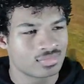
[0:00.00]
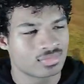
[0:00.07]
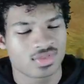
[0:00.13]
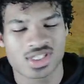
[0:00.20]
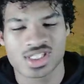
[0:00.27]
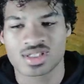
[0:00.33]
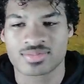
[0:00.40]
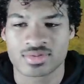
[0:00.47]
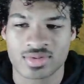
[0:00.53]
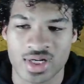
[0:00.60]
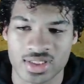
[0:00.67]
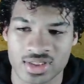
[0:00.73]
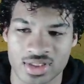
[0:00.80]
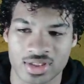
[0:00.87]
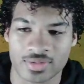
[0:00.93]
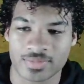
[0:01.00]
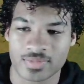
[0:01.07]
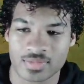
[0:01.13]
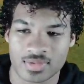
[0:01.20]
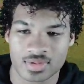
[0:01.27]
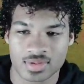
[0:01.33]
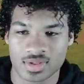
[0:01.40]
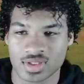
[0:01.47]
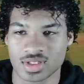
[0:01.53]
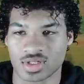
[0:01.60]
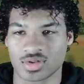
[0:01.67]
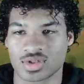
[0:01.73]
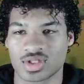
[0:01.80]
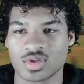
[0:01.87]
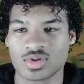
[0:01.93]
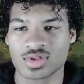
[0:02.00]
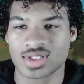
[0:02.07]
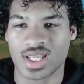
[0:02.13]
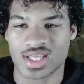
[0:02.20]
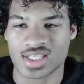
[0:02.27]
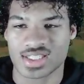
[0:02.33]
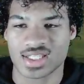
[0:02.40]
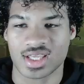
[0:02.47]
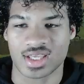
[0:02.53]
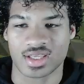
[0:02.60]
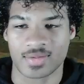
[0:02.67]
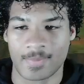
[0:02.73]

Simple right there. You know, utilize that.